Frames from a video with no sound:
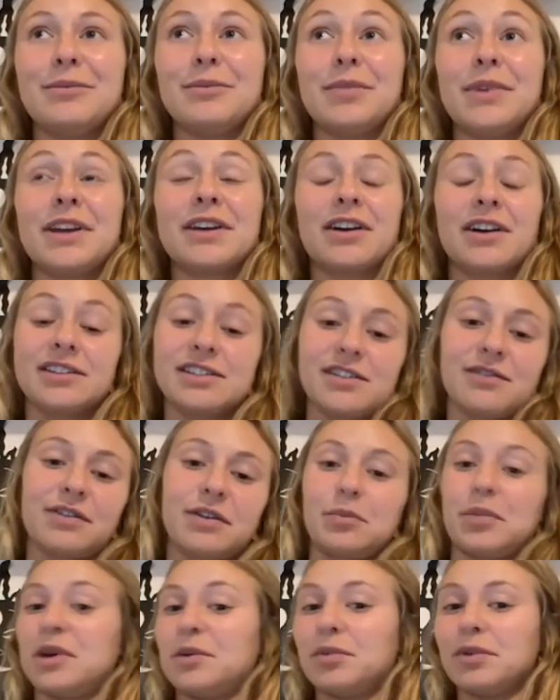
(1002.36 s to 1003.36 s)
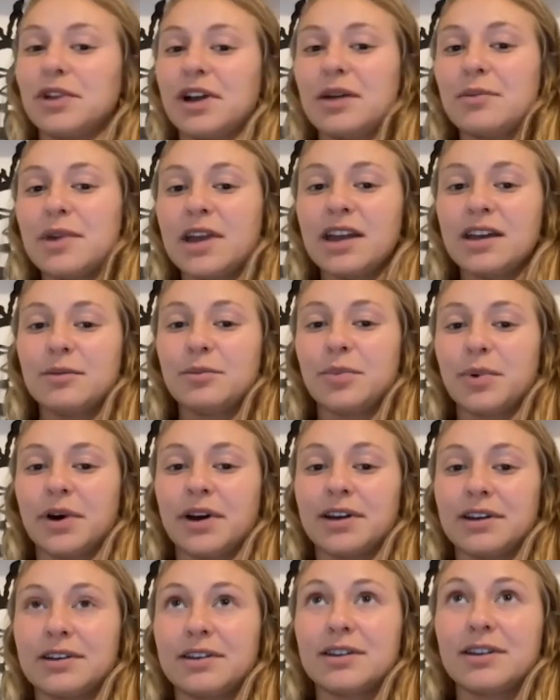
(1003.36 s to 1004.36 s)
because of the people I made.
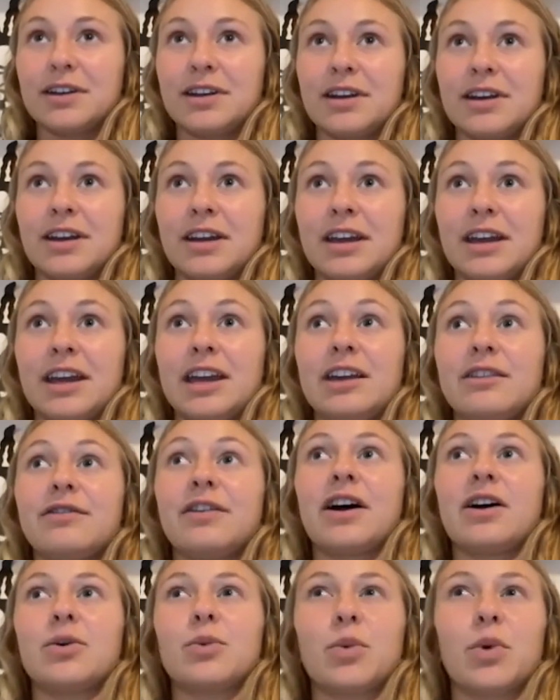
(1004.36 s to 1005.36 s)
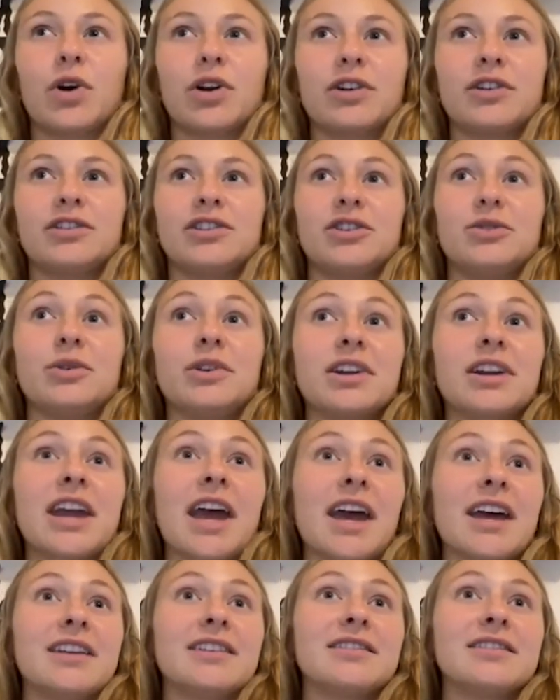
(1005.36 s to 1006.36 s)
But if I were to do it
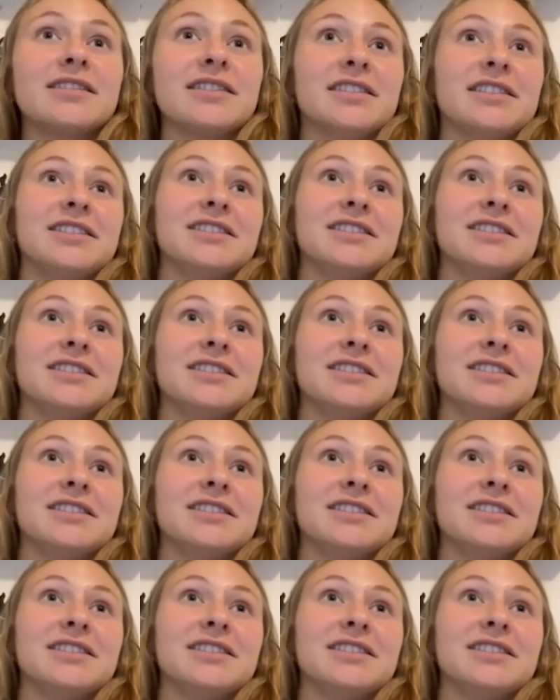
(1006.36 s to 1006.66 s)
again,